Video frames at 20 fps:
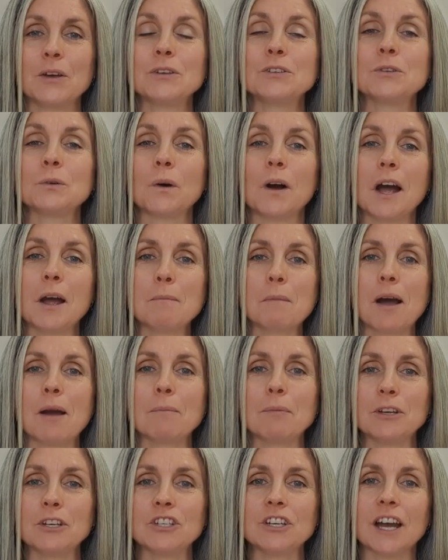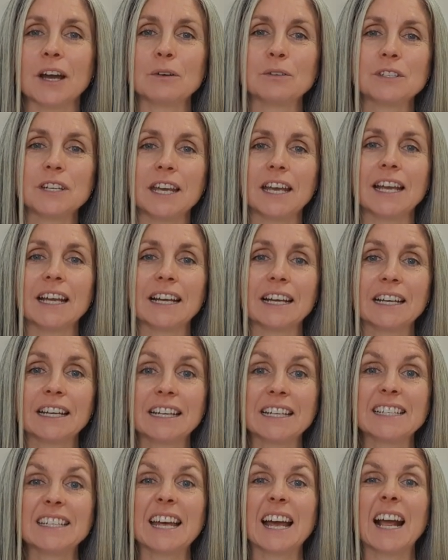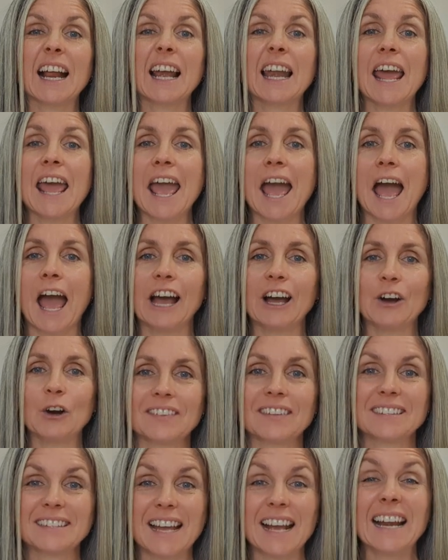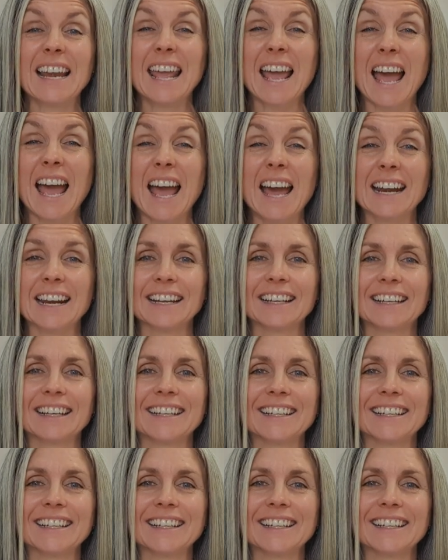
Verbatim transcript: So I might be shouting taclear, taclear.